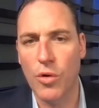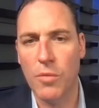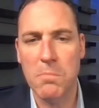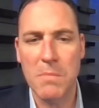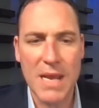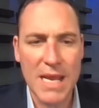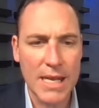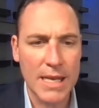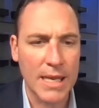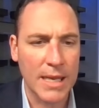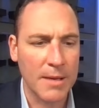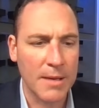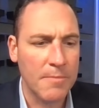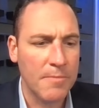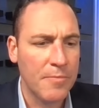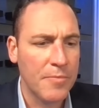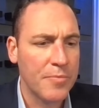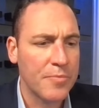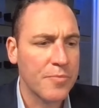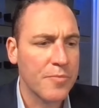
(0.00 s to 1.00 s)

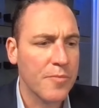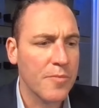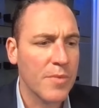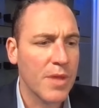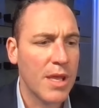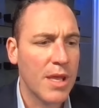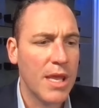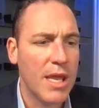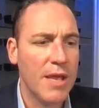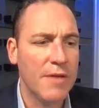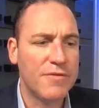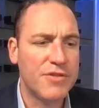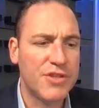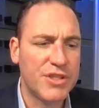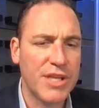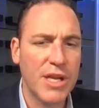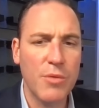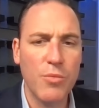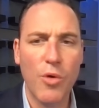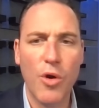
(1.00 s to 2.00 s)
Meaning, if
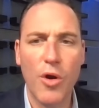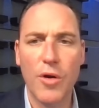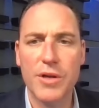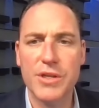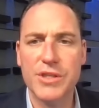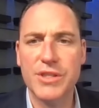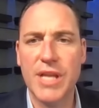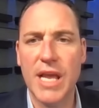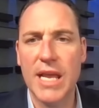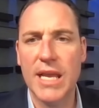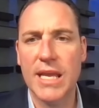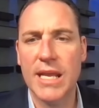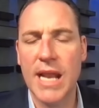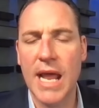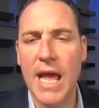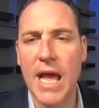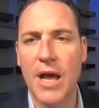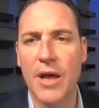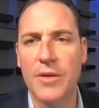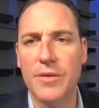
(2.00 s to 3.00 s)
Sinwar is taken
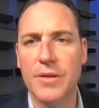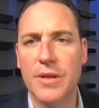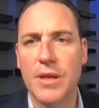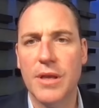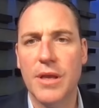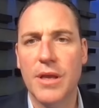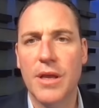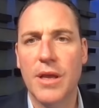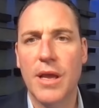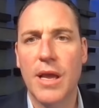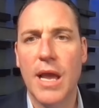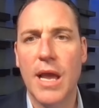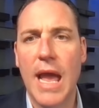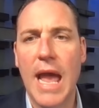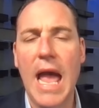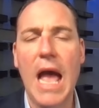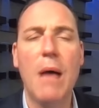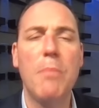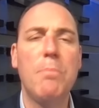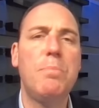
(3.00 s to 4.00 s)
out,
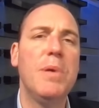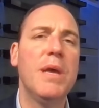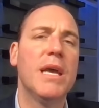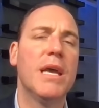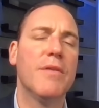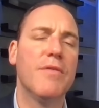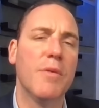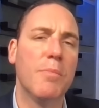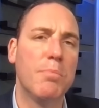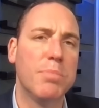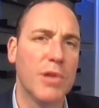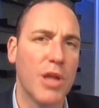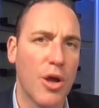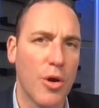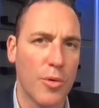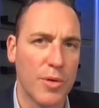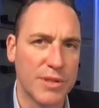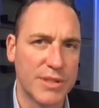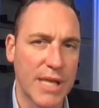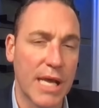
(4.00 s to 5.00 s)
how big of a
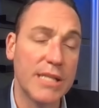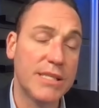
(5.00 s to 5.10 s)
blow is that?